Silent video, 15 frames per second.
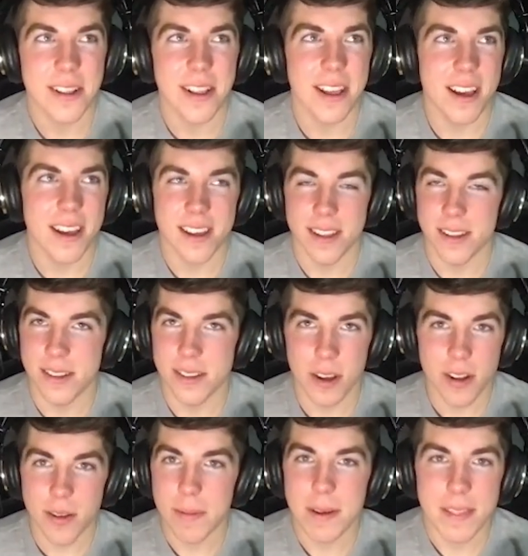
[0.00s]

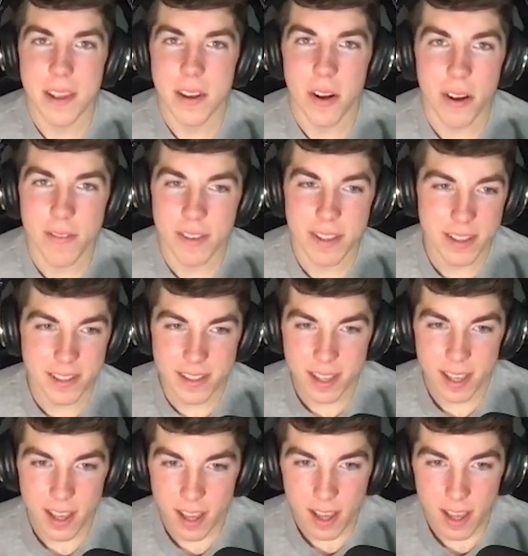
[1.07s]
about that offense,